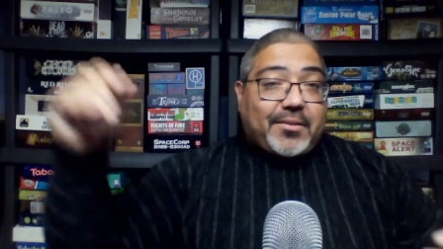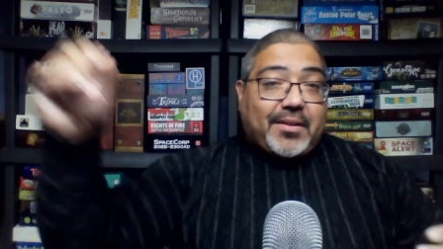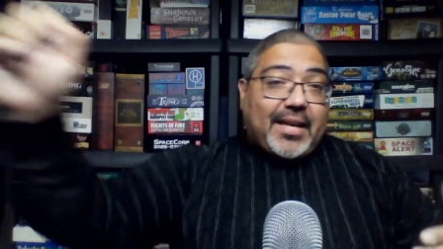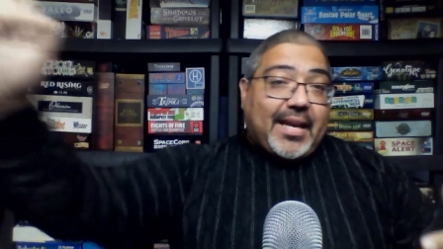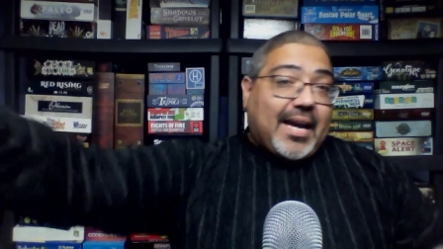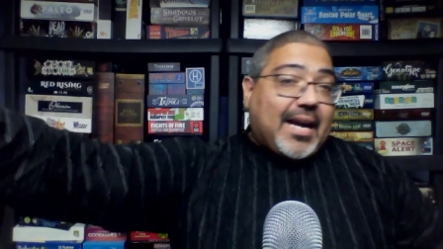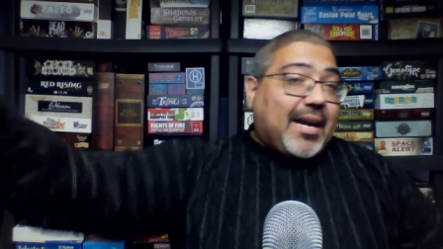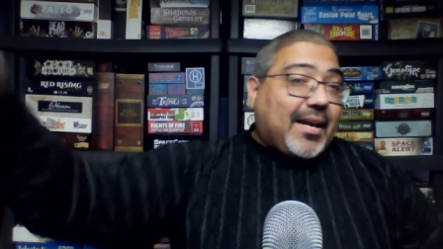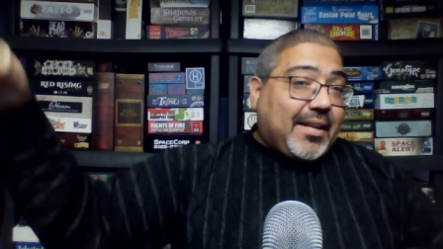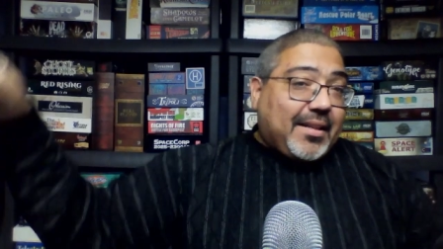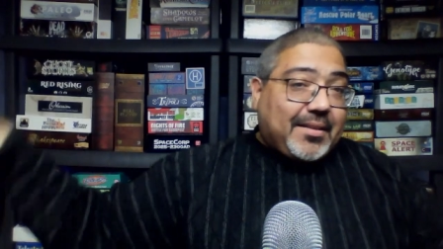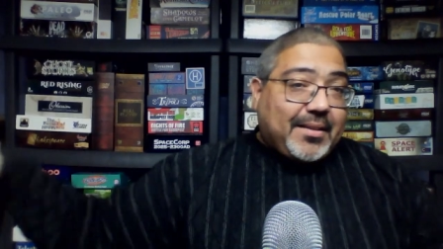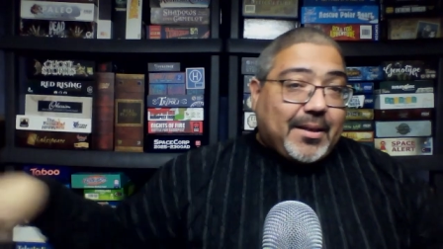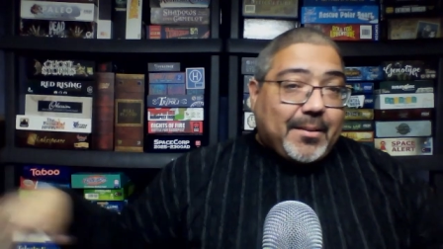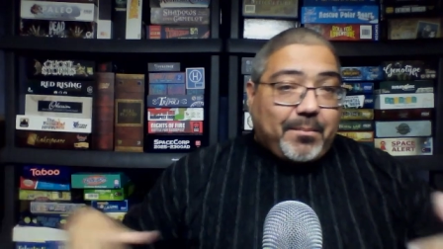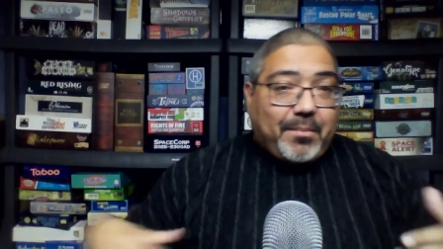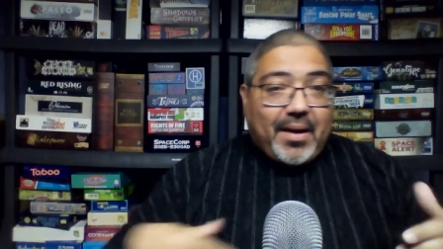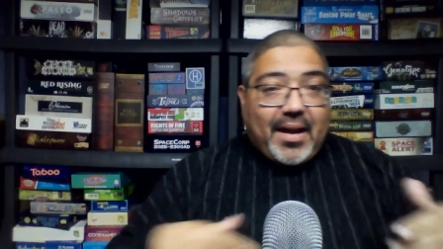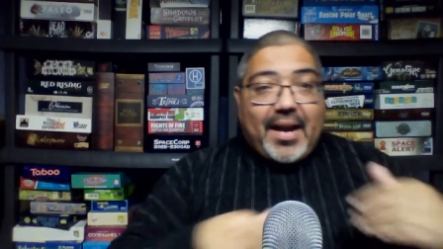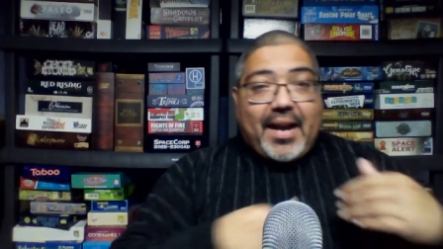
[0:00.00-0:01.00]
Okay, I'm going to
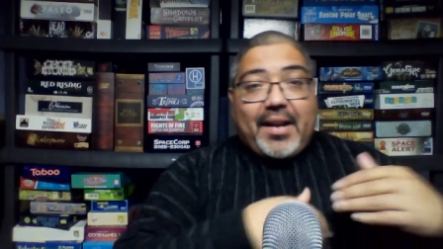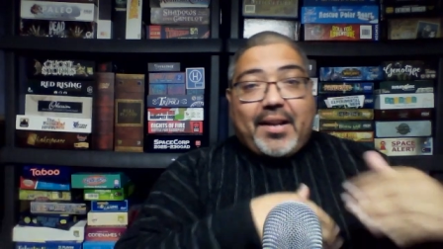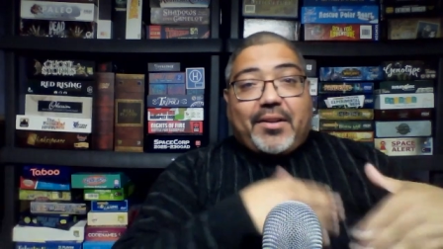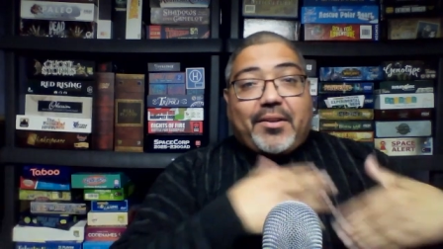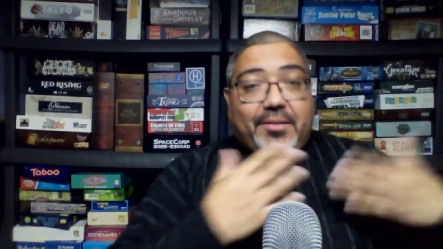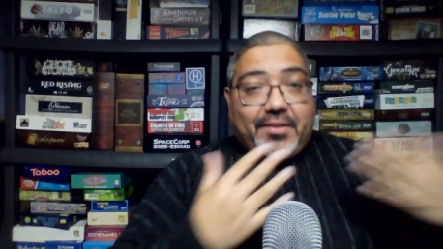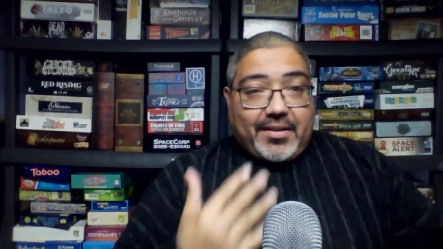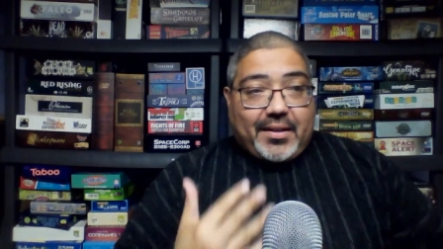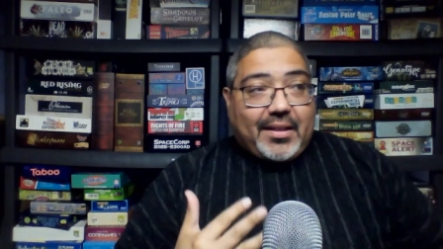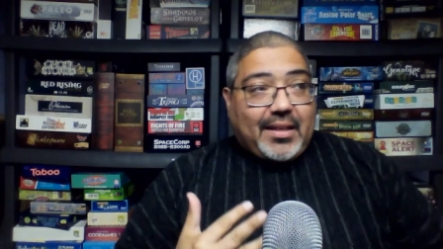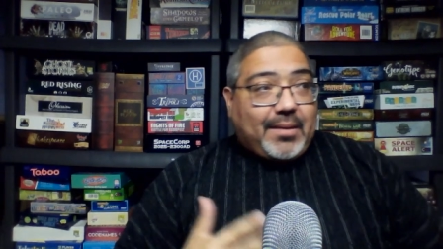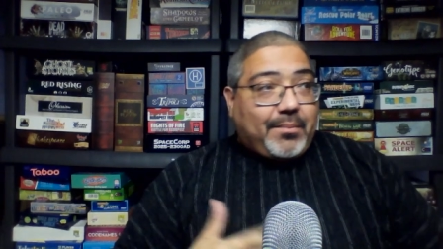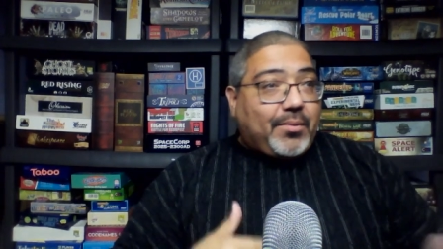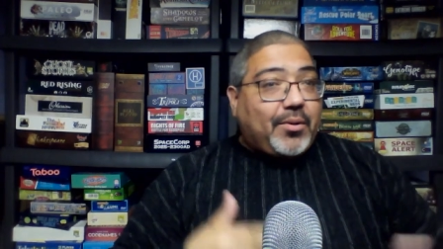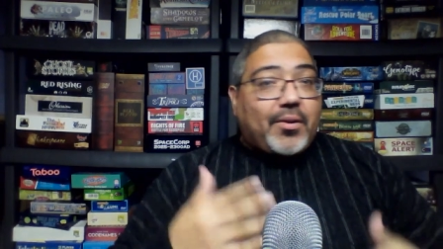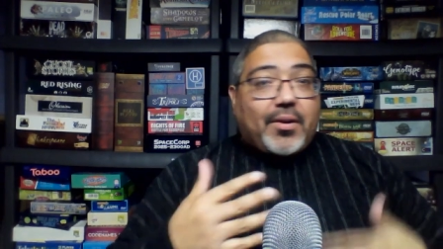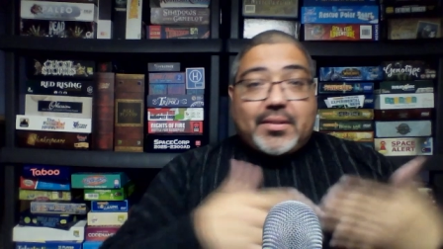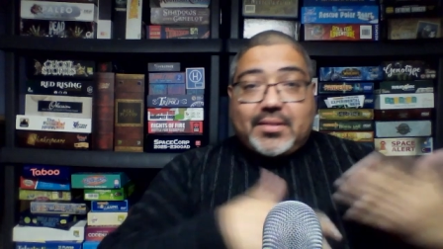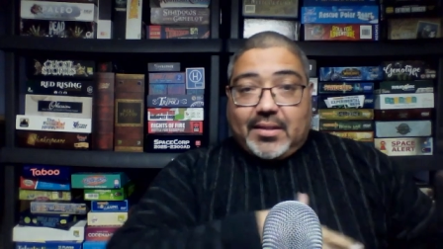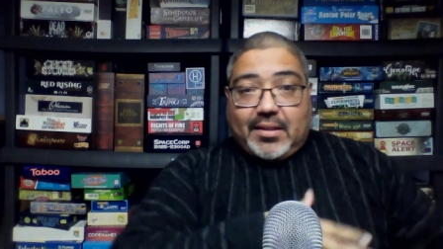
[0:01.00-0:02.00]
dump mine and you're going to keep
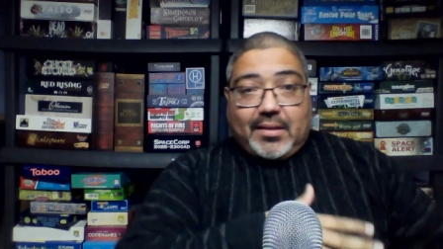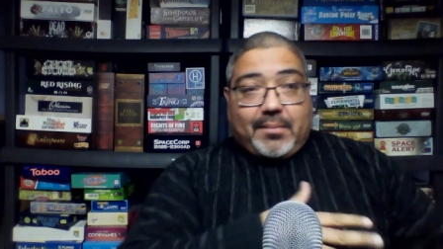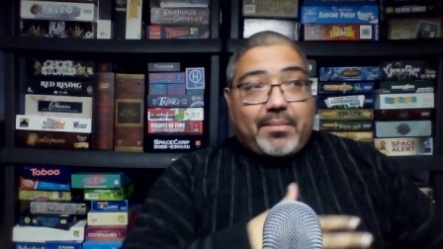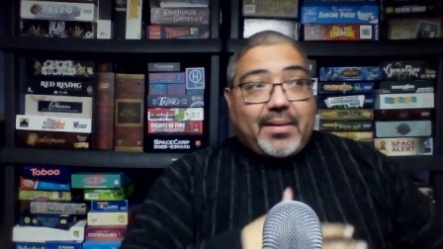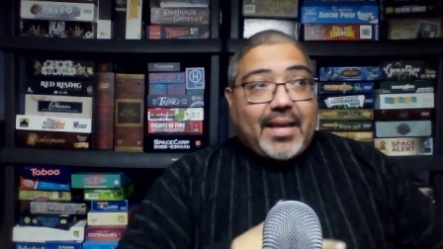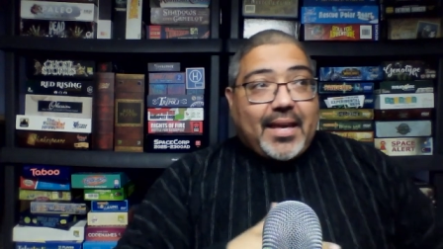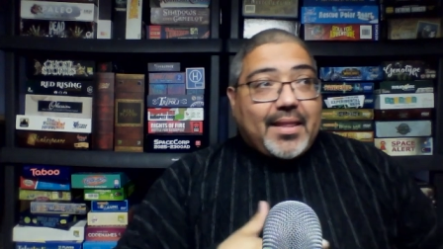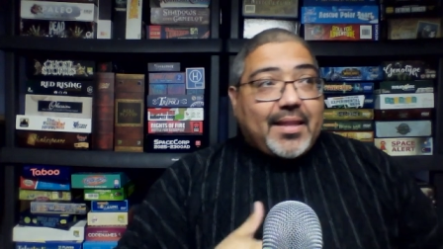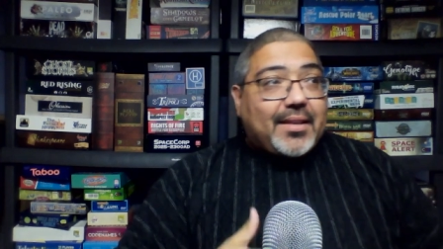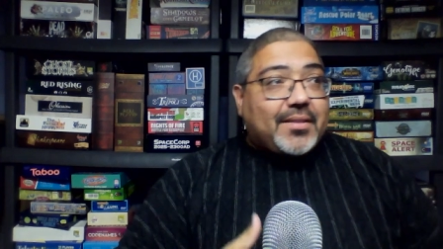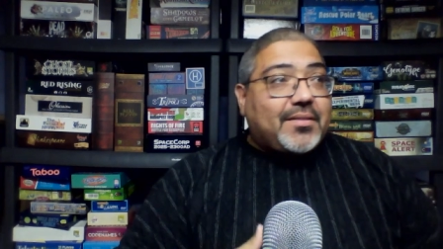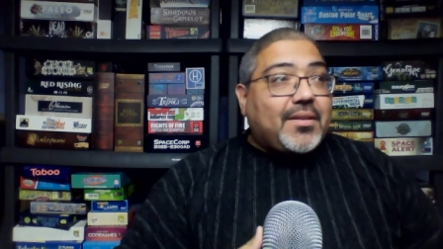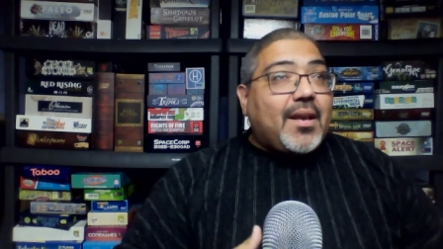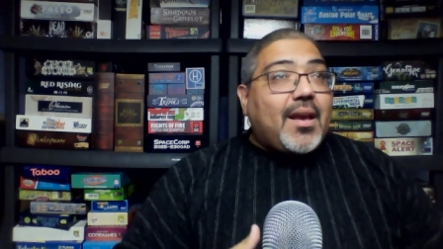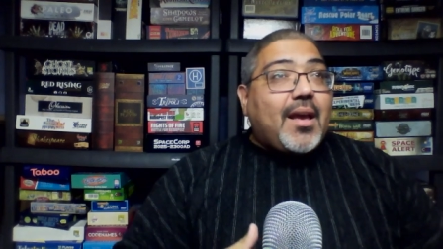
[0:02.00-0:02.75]
yours. I'm going to play this.